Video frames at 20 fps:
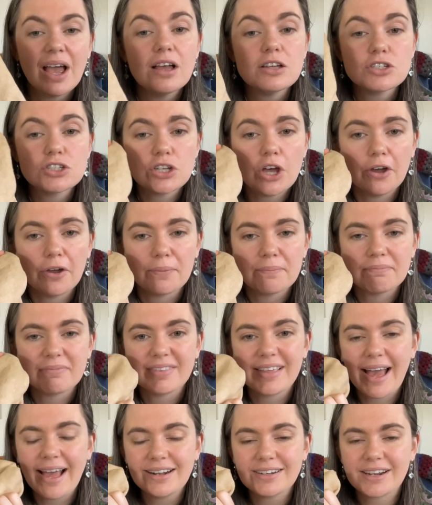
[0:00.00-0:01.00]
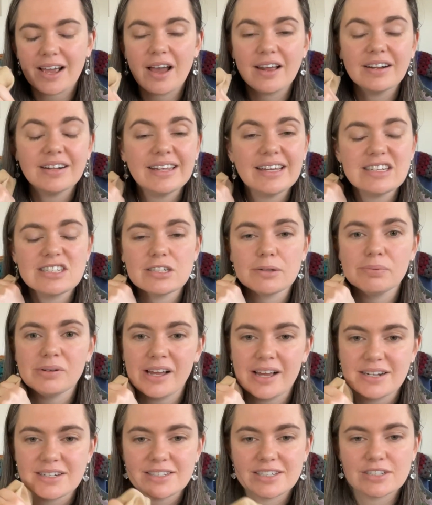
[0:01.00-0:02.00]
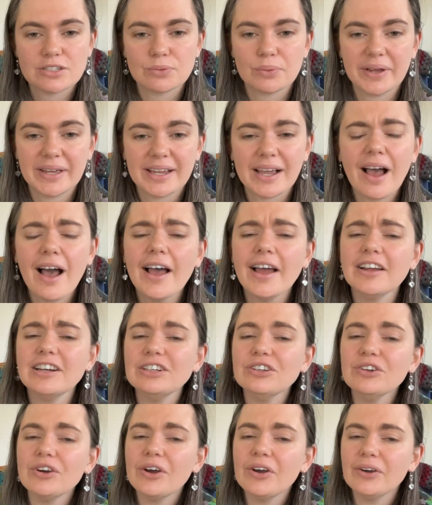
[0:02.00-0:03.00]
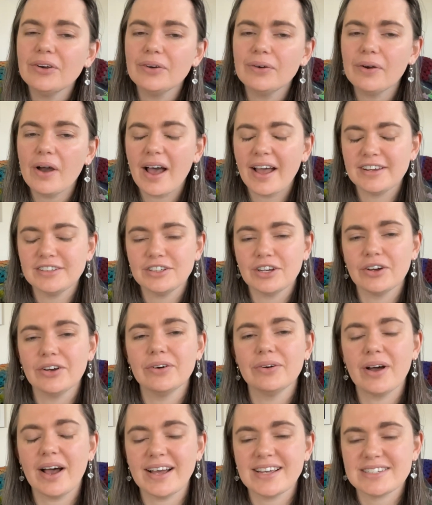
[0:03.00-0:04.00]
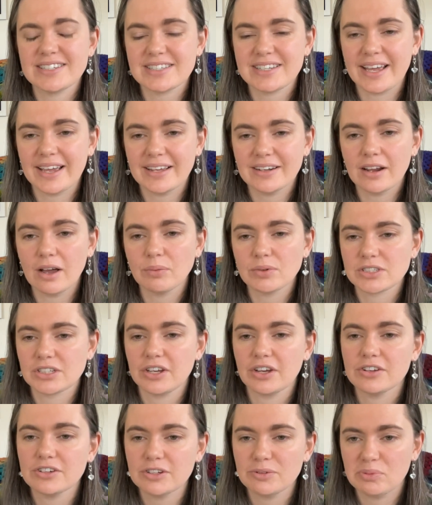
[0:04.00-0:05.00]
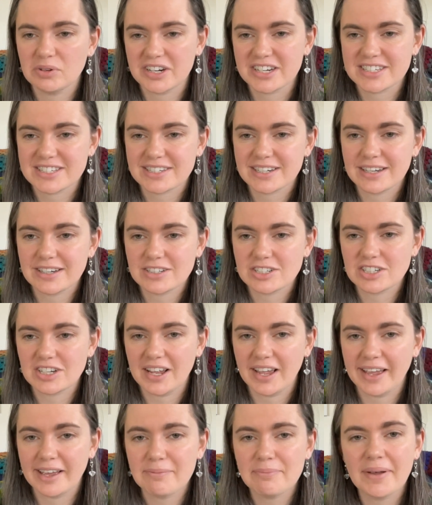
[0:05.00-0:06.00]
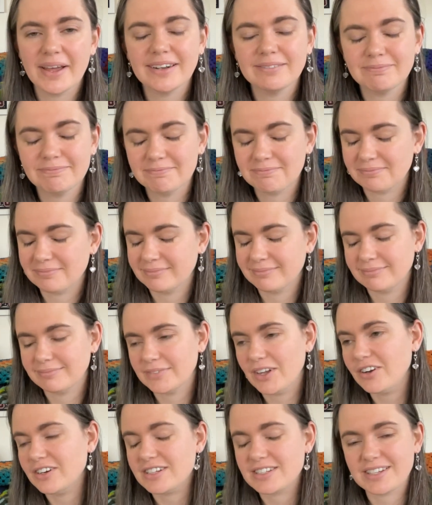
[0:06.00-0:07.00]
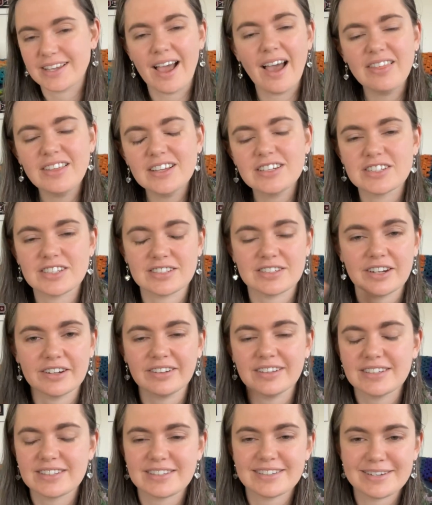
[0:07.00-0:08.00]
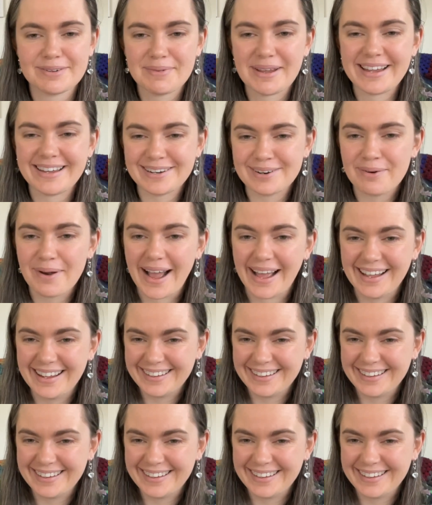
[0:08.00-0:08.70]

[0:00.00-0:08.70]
So that kind of leads to plans this week. I know I said I wasn't going to do pre-stitching, but honestly, I think just don't listen to me in a way.